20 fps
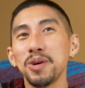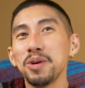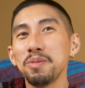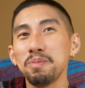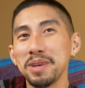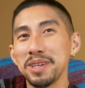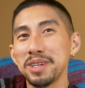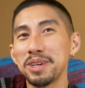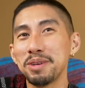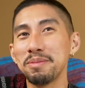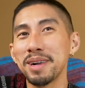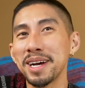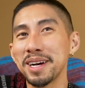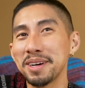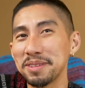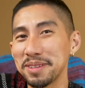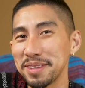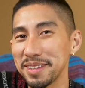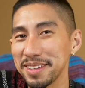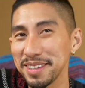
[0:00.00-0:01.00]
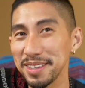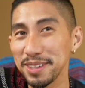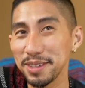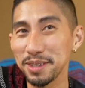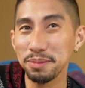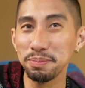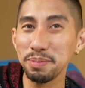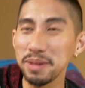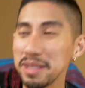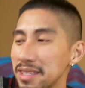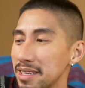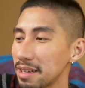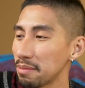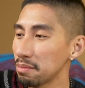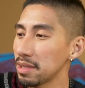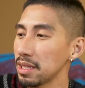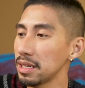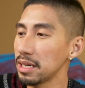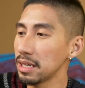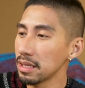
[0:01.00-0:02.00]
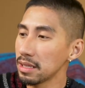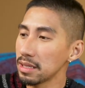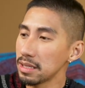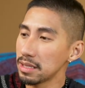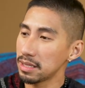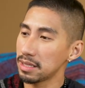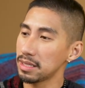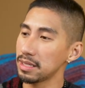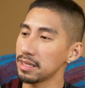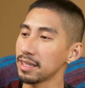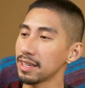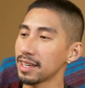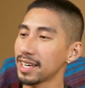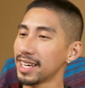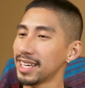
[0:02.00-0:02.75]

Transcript: open your mouth. You open something else.